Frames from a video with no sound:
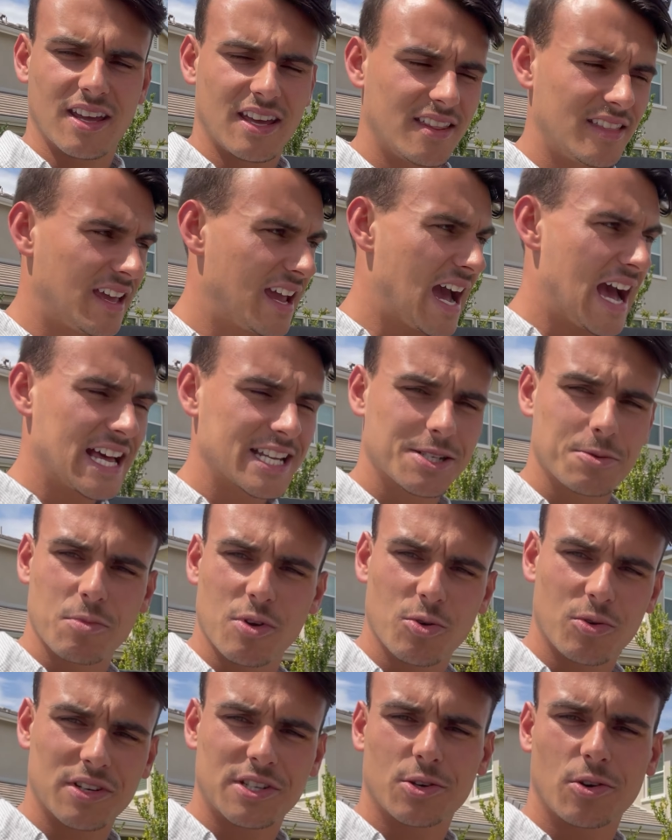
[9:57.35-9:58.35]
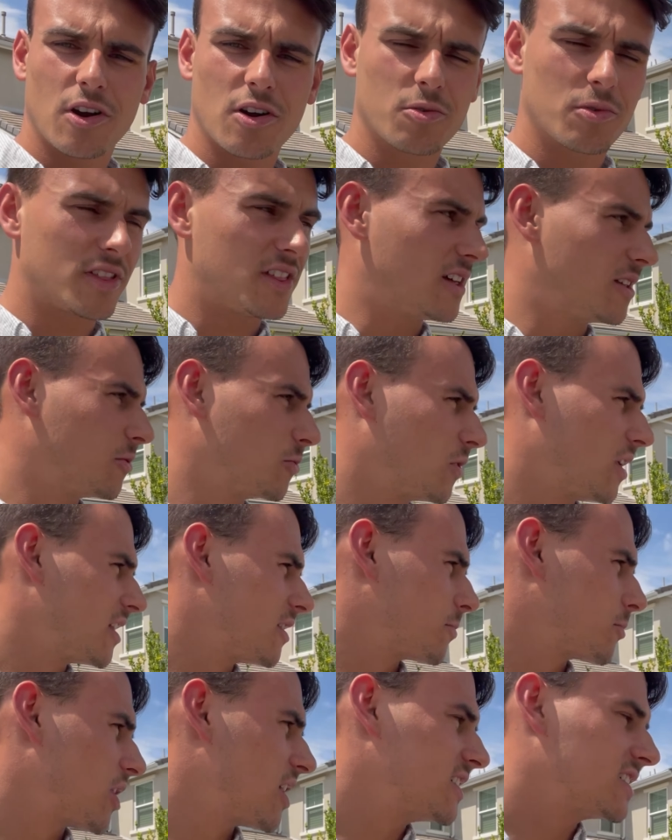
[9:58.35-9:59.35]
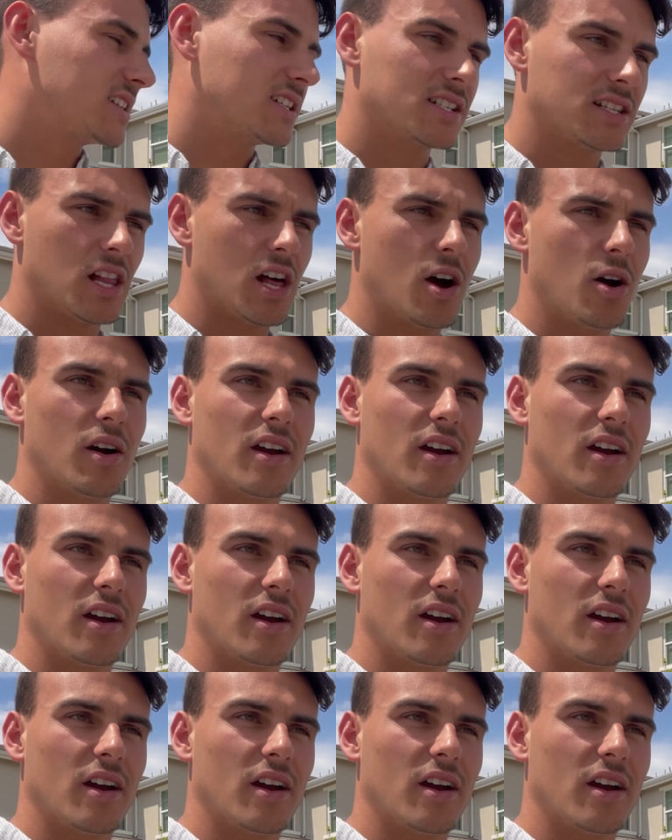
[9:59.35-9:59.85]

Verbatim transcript: And they ask me what's wrong with it and why the price is low.